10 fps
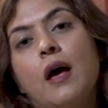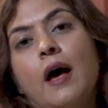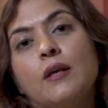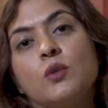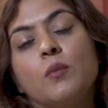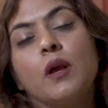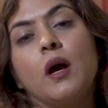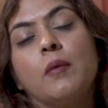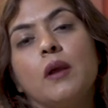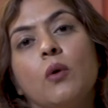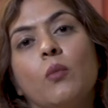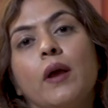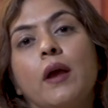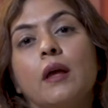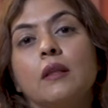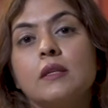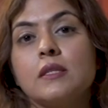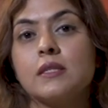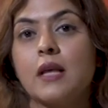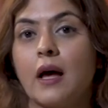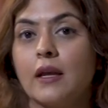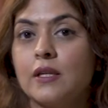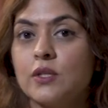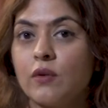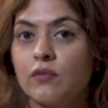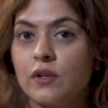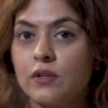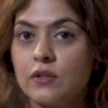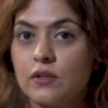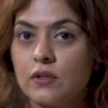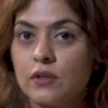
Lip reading: as you're becoming aware the size of it,